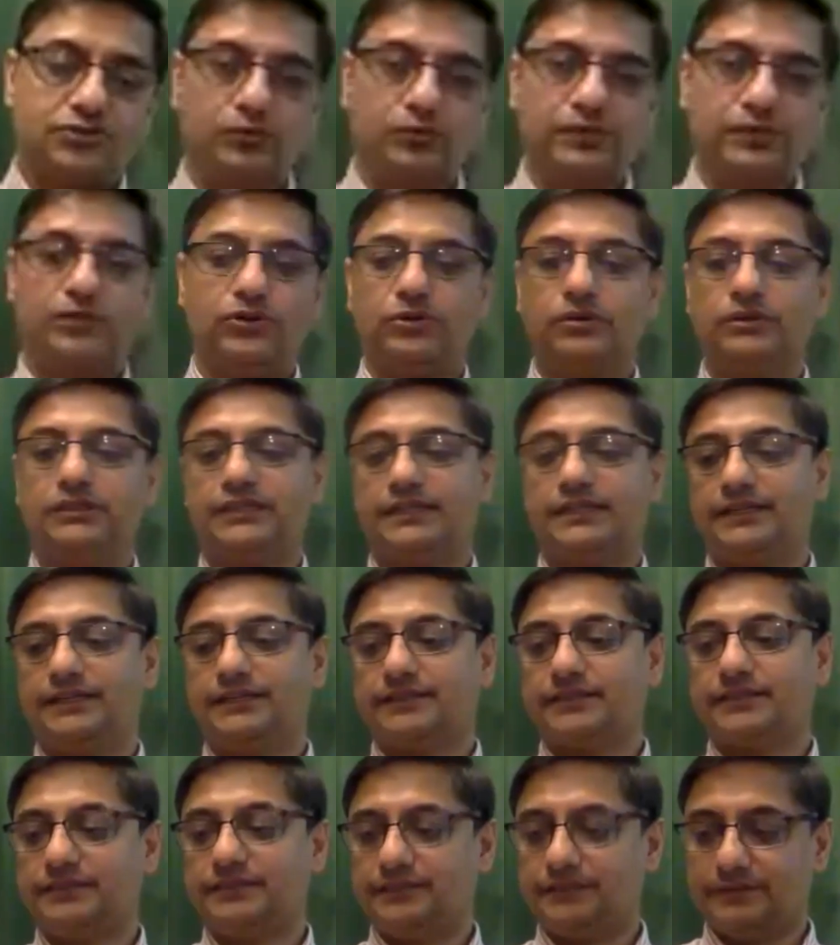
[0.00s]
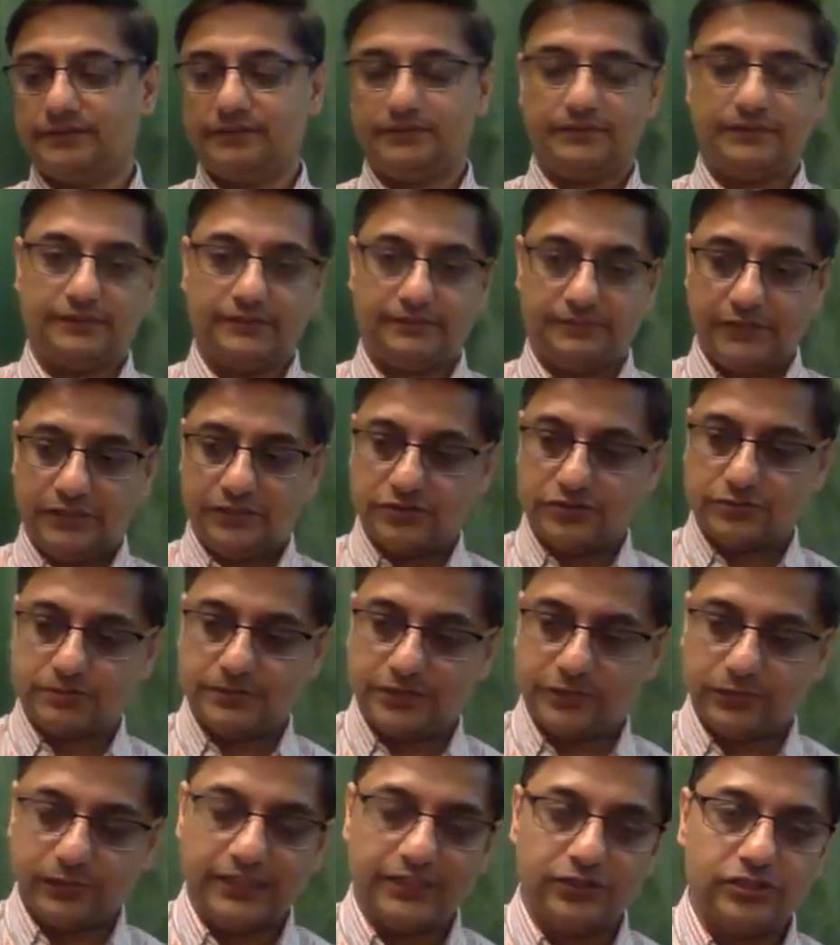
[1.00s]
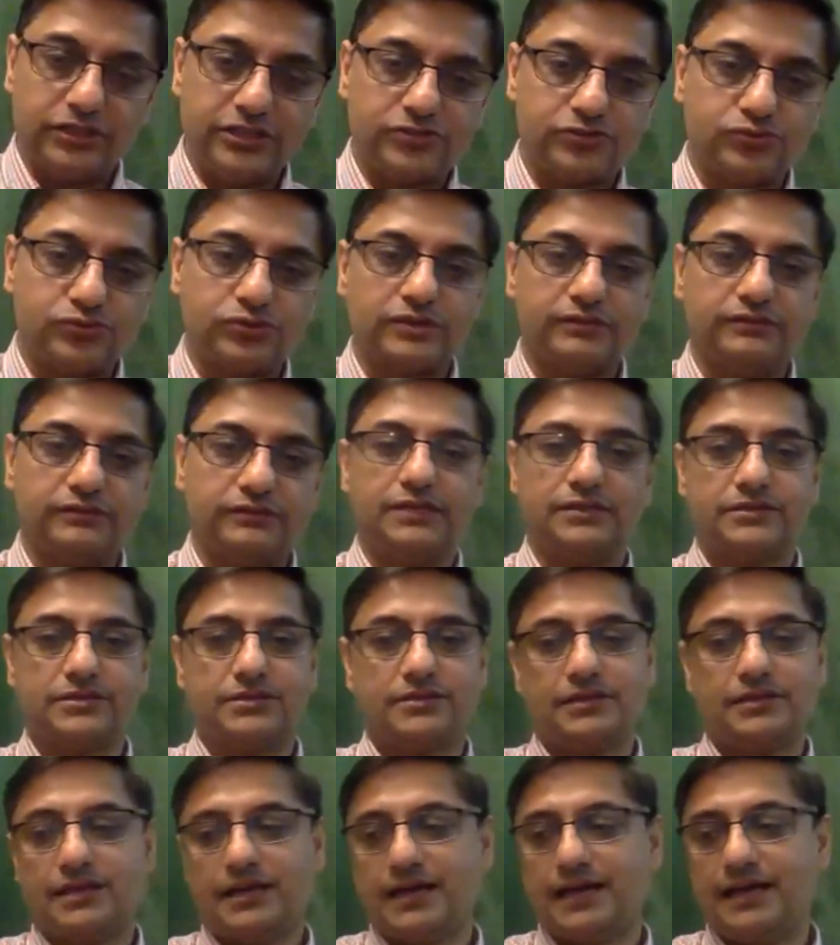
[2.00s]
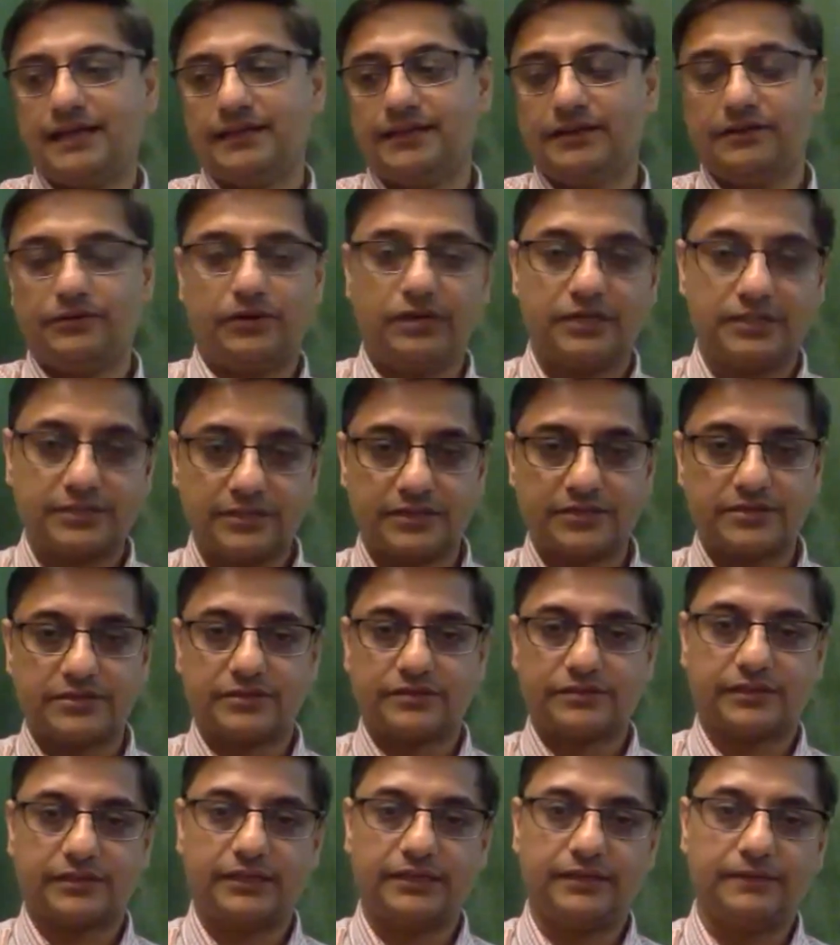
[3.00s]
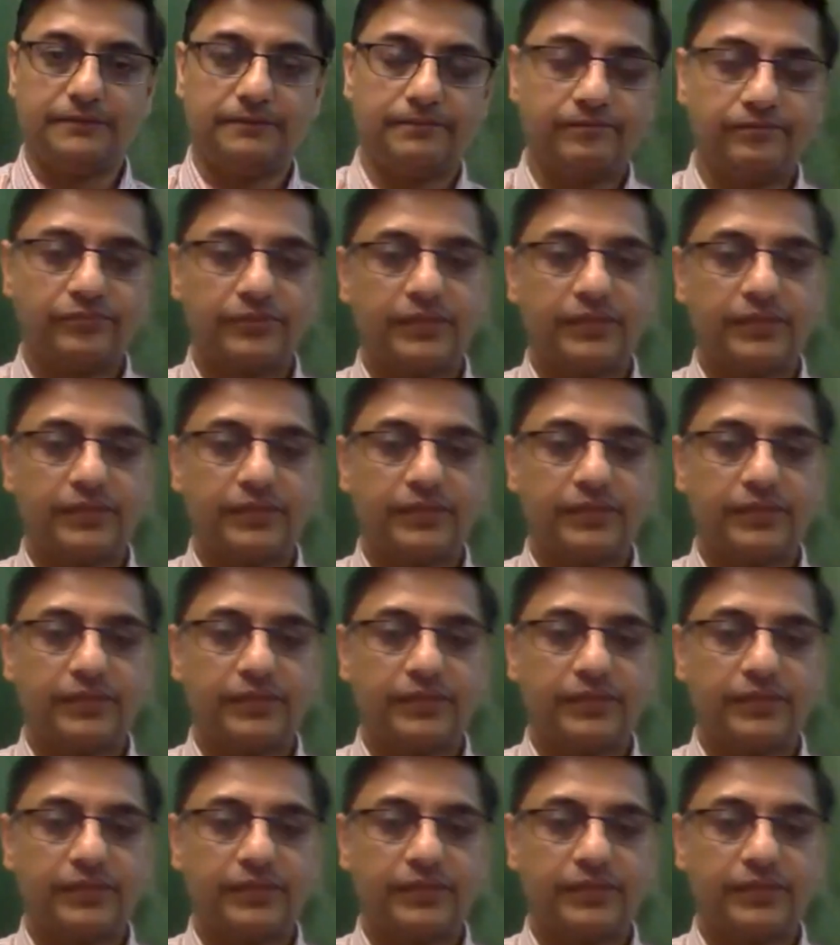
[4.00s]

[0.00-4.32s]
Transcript: know that it it is between these two rivers, and there was this thing.